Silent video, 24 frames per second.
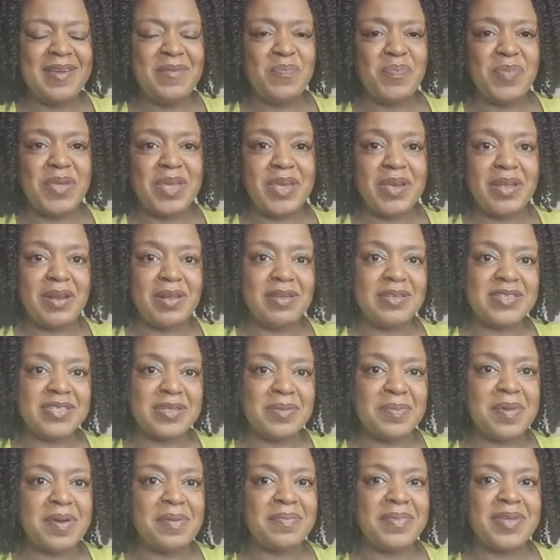being close to
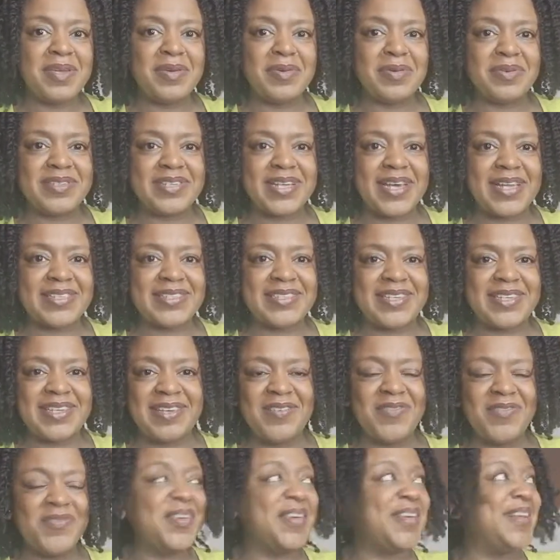mummy or daddy
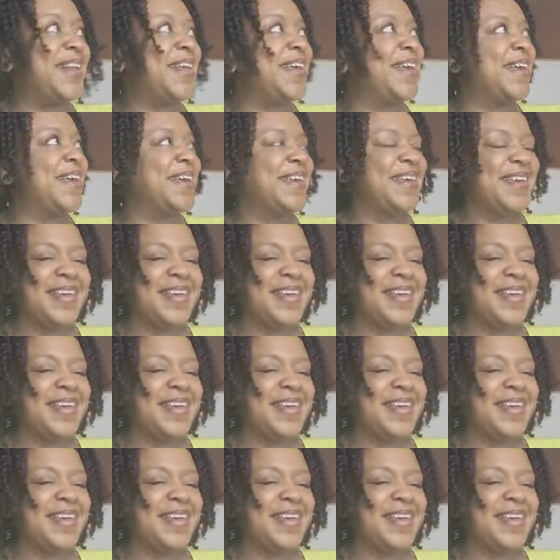feeling,